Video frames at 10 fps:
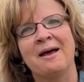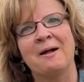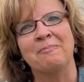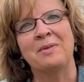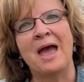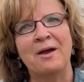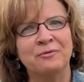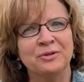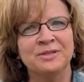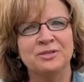Um,
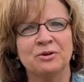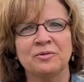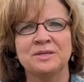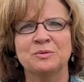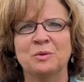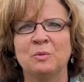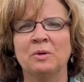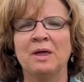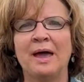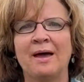after the service, we
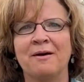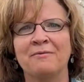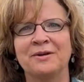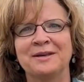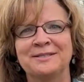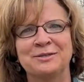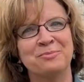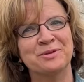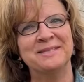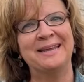will have a
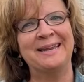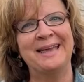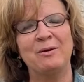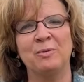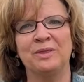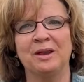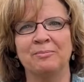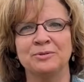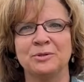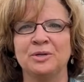Super Sunday with an
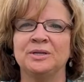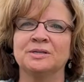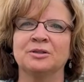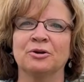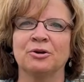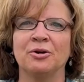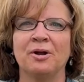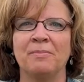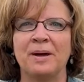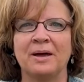opportunity to learn
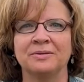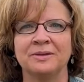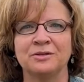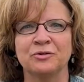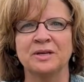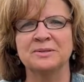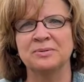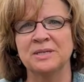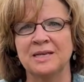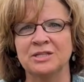about the
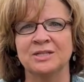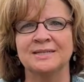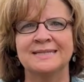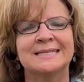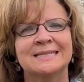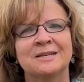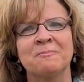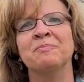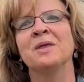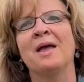transportation
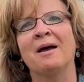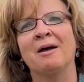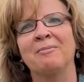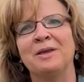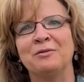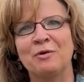system um, in